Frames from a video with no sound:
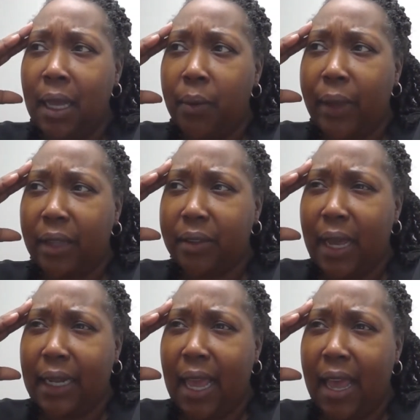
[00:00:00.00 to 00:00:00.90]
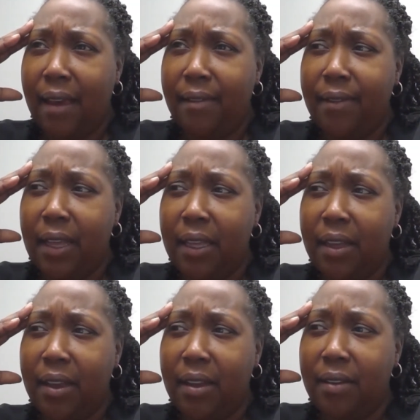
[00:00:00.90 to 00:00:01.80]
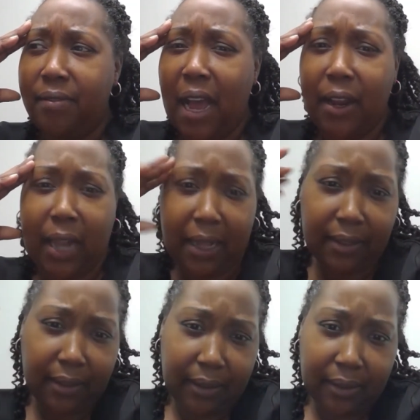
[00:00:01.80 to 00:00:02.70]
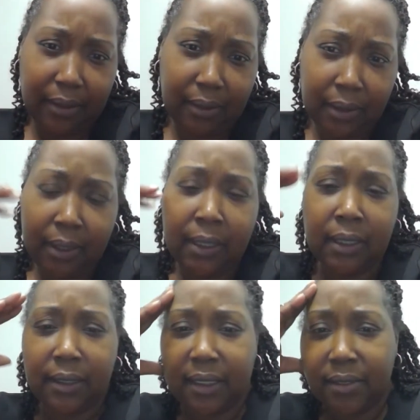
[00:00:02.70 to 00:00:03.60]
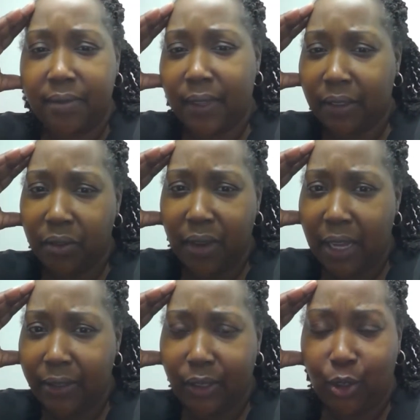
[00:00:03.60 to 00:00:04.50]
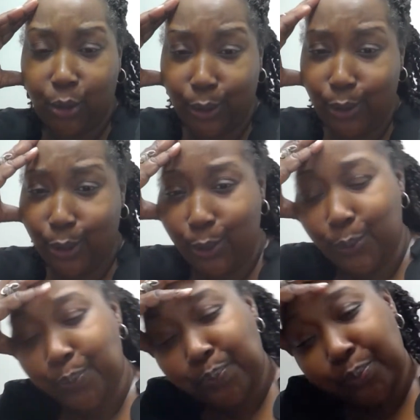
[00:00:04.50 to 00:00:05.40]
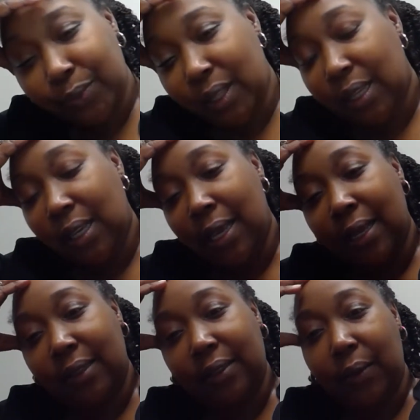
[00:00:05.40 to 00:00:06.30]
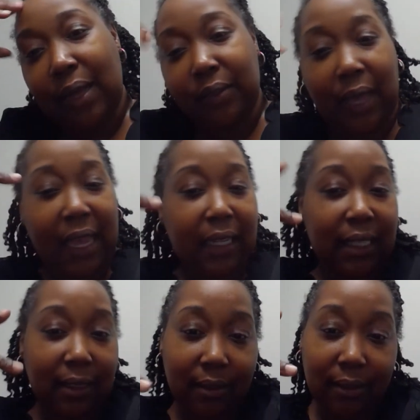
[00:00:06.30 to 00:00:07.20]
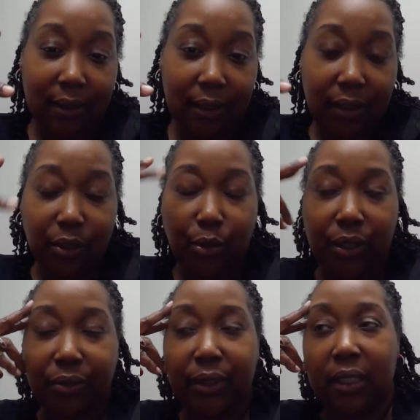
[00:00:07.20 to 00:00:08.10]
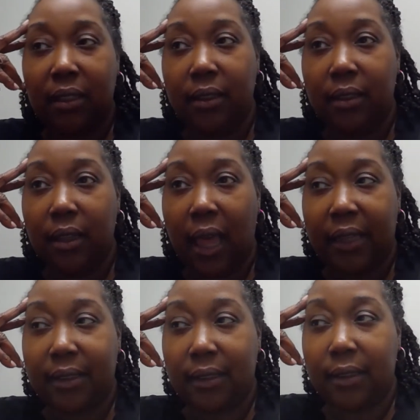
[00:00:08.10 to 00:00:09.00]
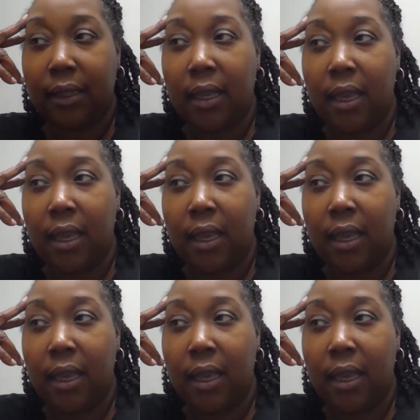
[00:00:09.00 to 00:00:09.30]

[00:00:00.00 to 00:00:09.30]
We also had to have a fire license, so fire insurance too. So I had to get two different licenses.